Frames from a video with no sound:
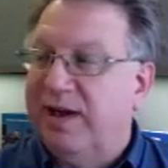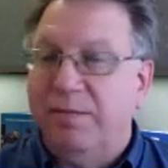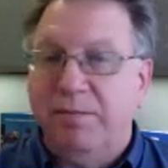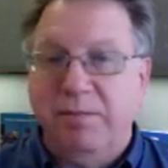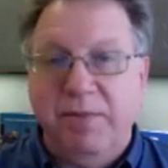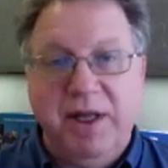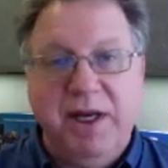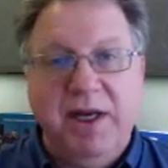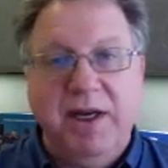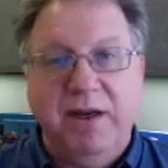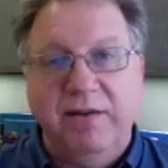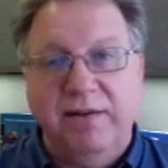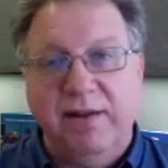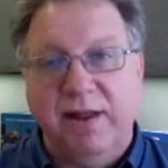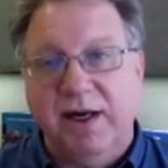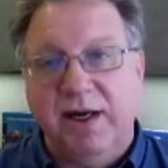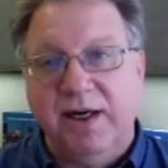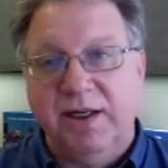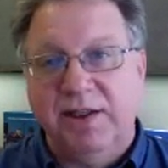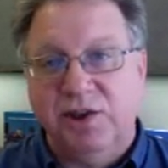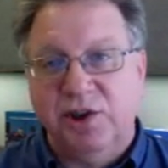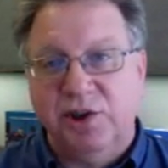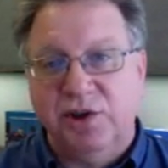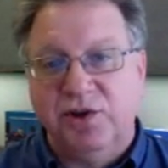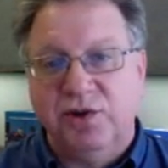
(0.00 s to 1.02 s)
that meeting that
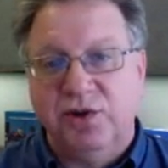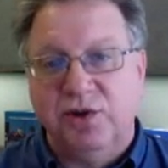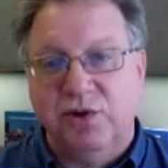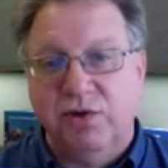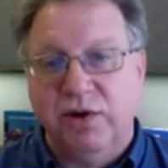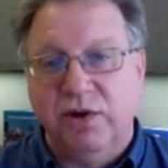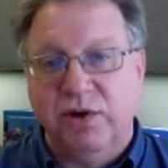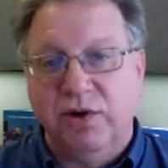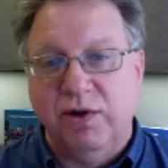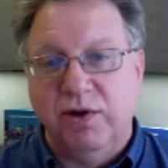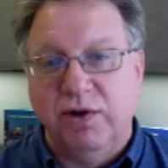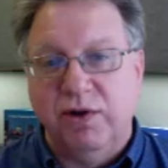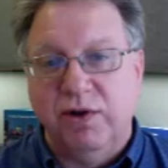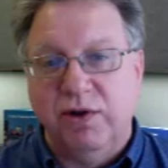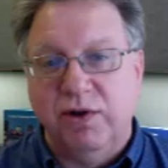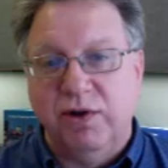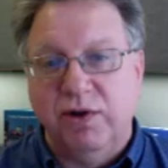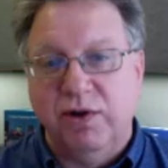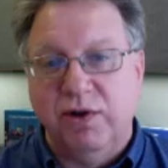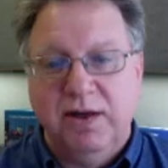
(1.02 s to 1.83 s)
I just created.